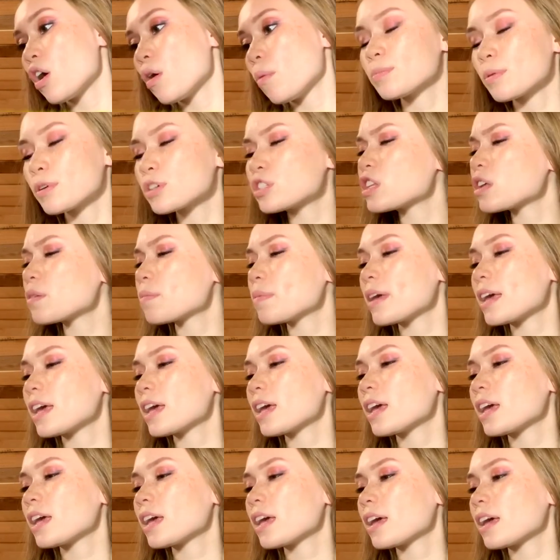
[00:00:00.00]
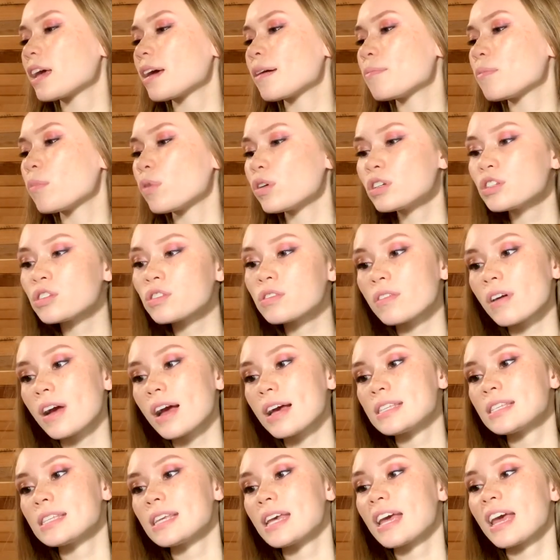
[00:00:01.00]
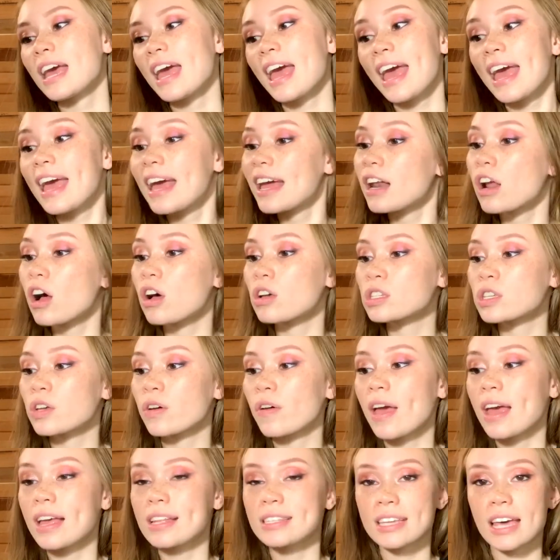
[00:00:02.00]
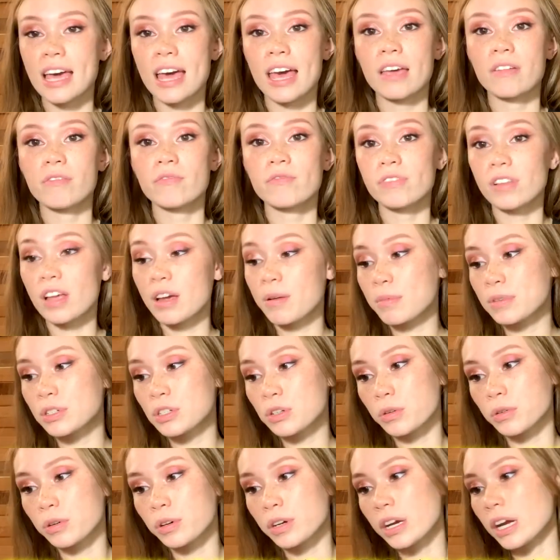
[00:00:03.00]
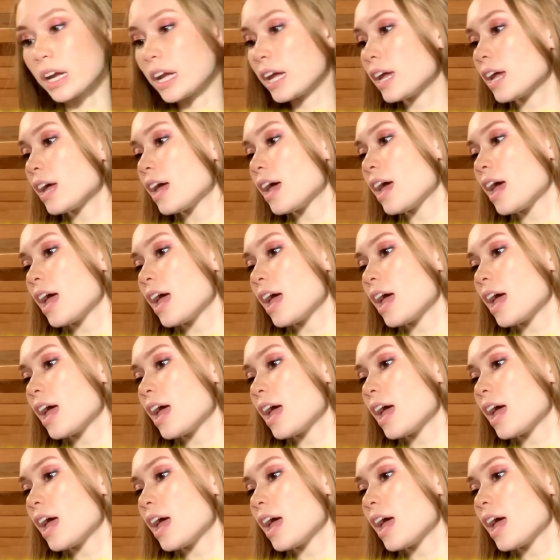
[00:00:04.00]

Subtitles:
supposed to be moisturizing and also anti-inflammatory.